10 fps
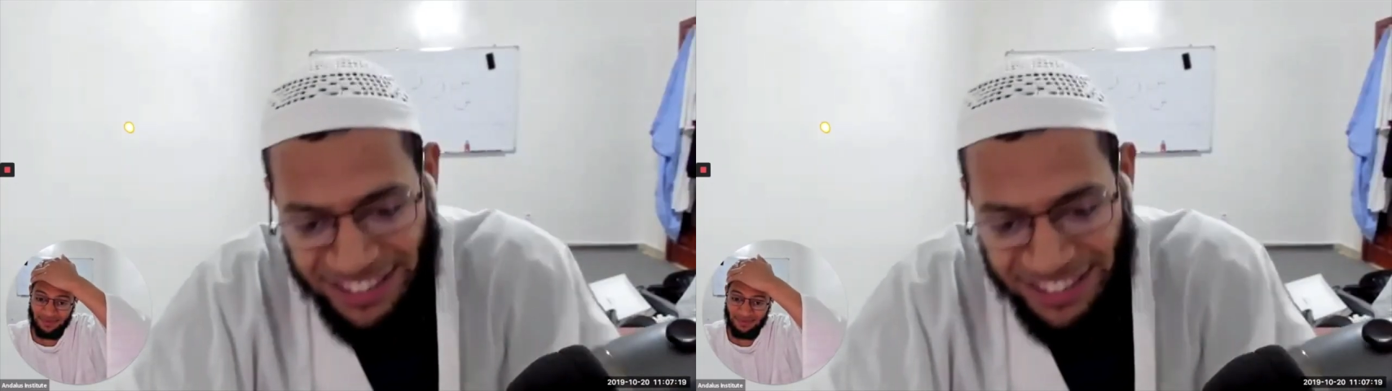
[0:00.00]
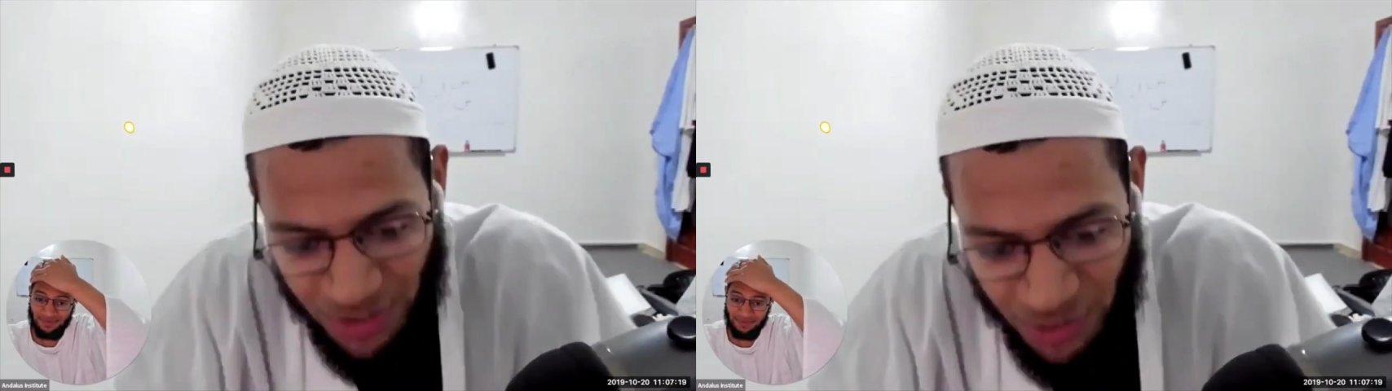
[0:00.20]

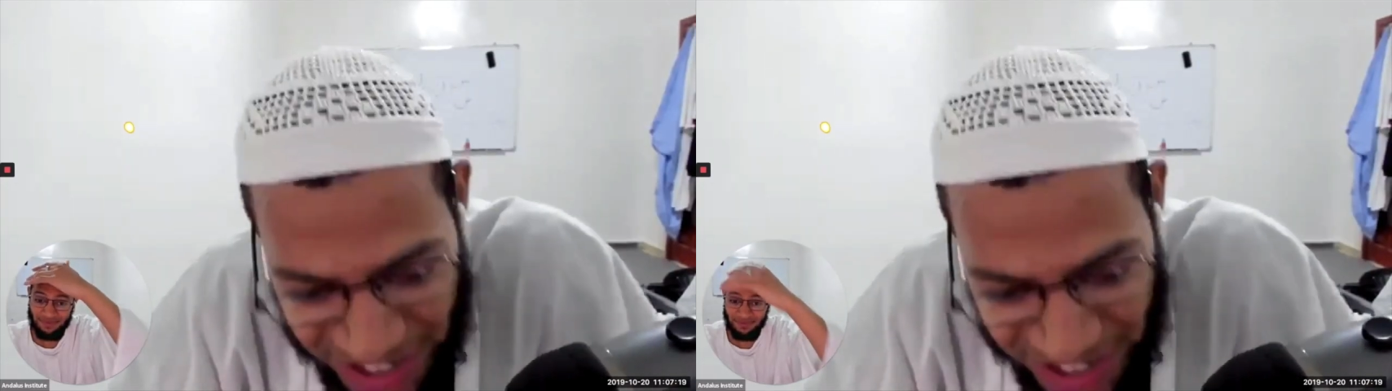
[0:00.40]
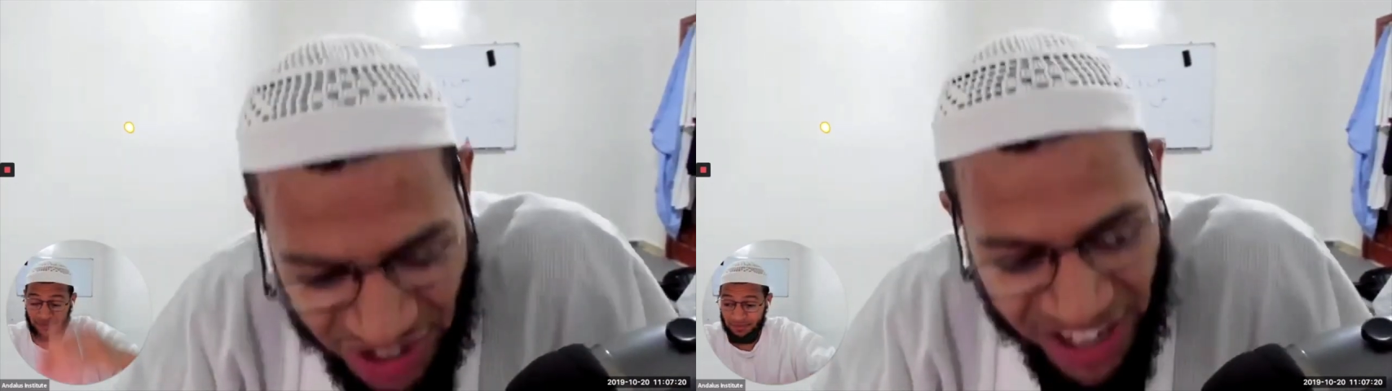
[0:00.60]
Speaker 1: Why is
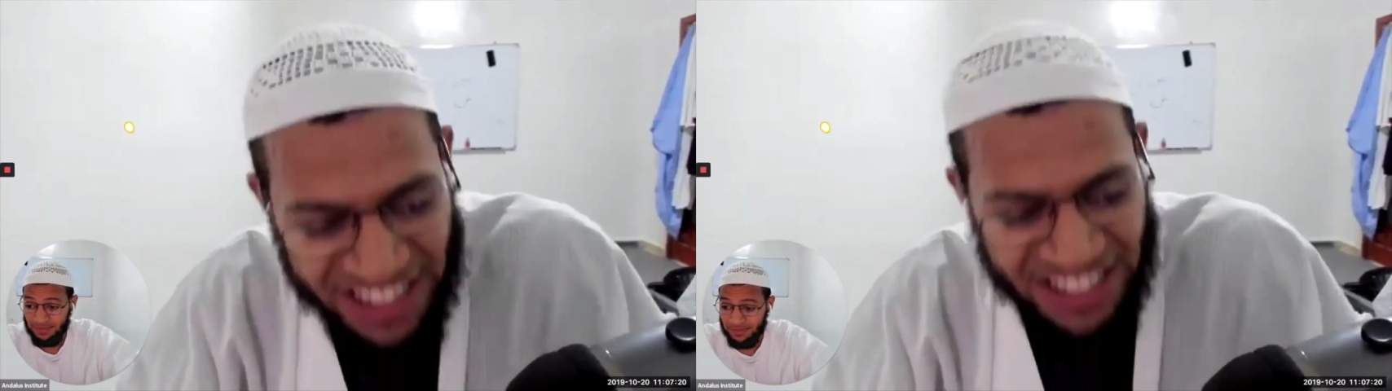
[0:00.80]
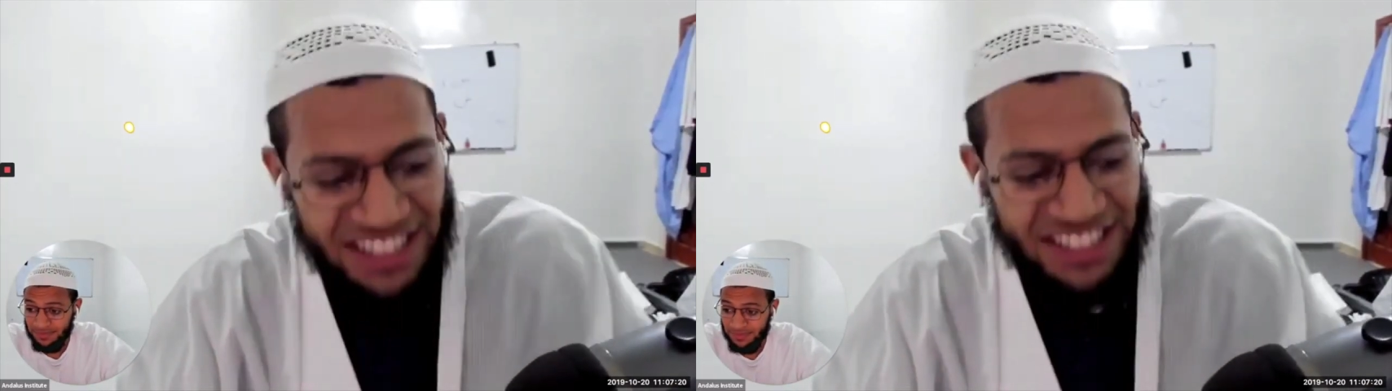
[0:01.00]
your energy
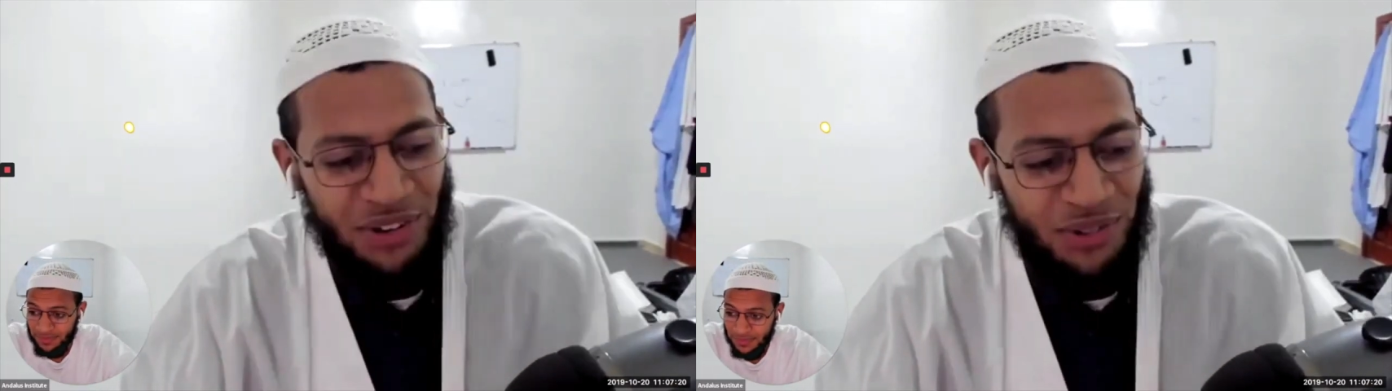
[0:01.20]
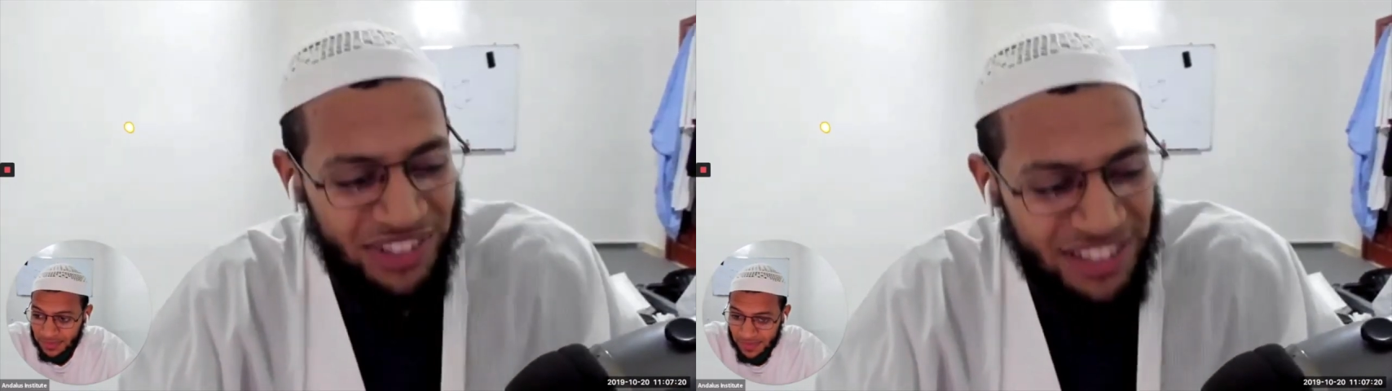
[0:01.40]
so
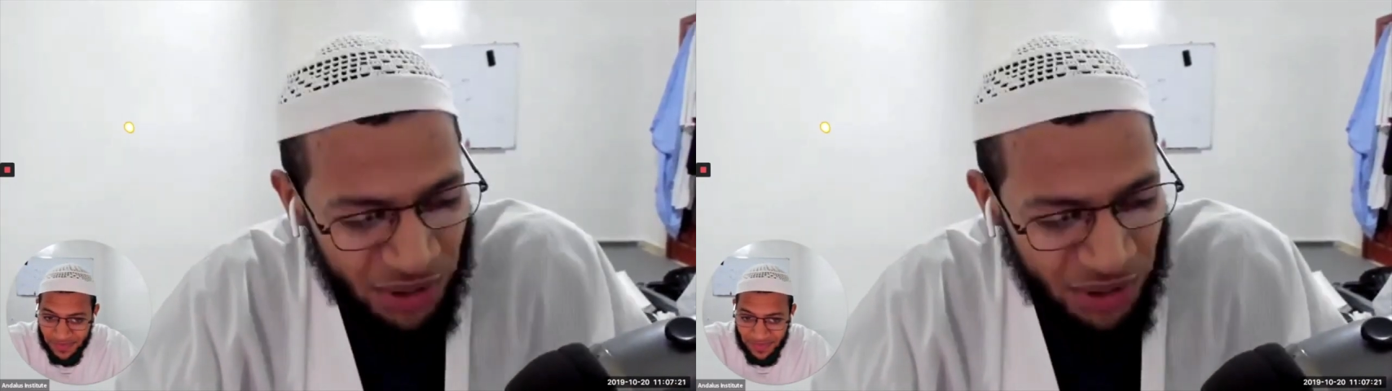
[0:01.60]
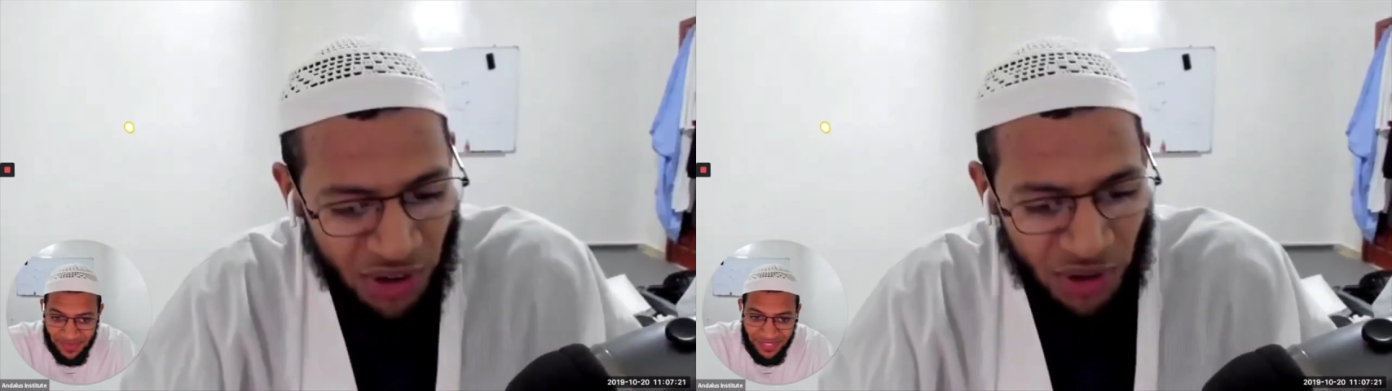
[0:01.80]
so
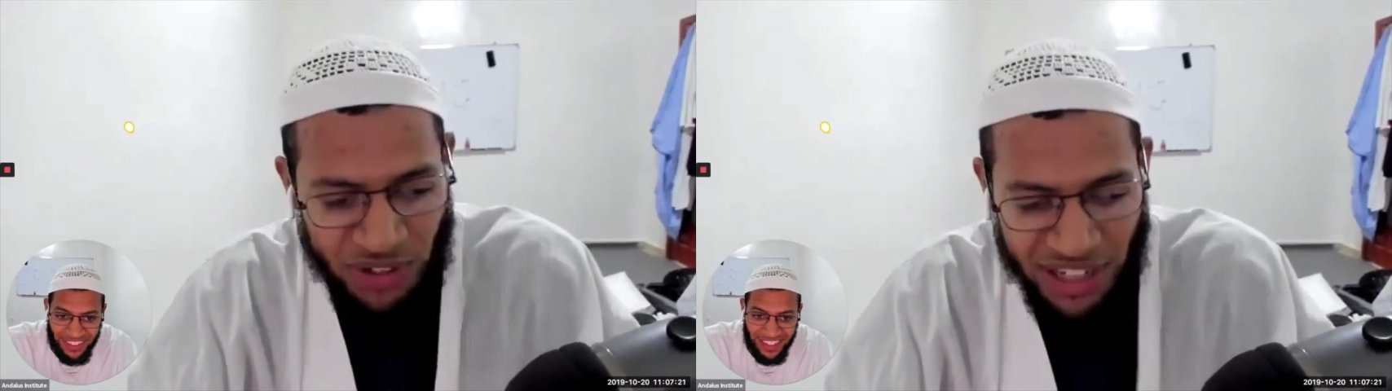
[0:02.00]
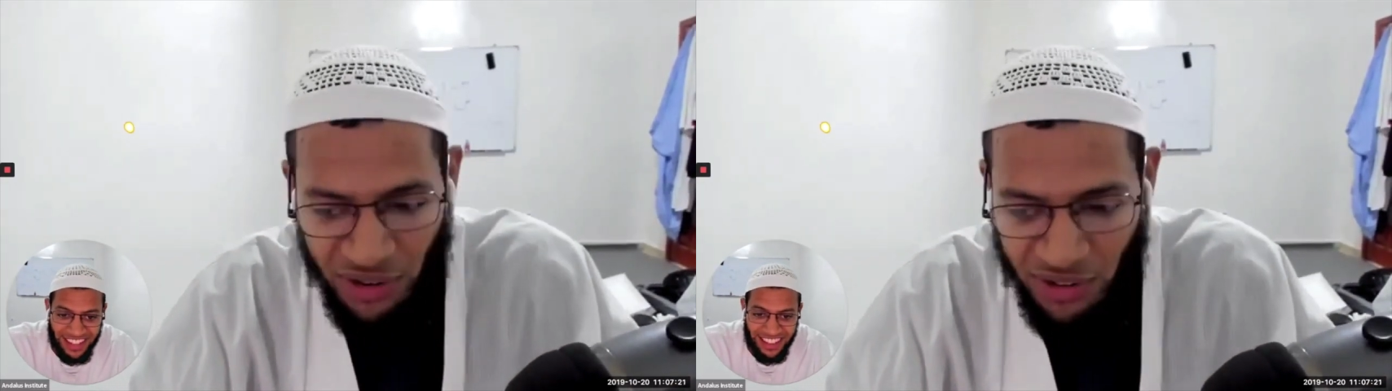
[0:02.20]
low
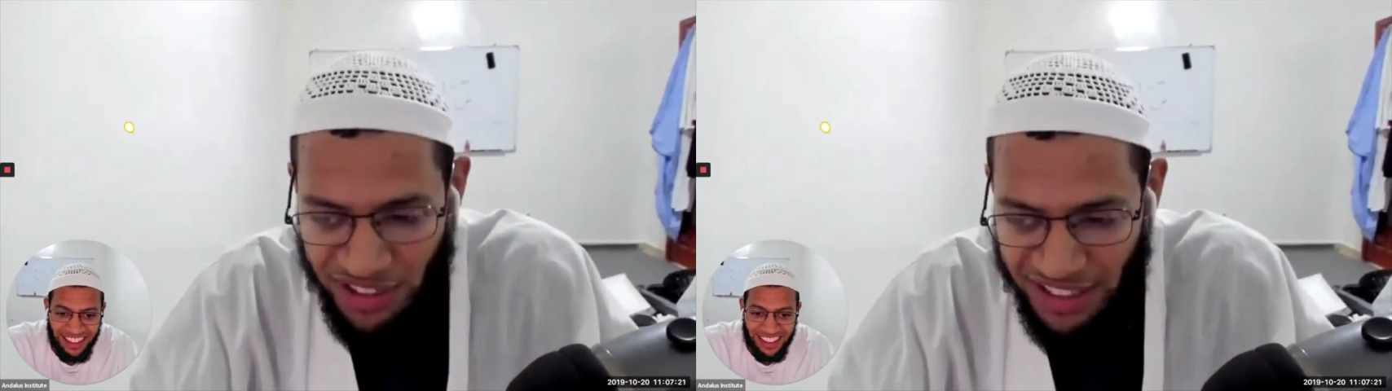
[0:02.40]
now?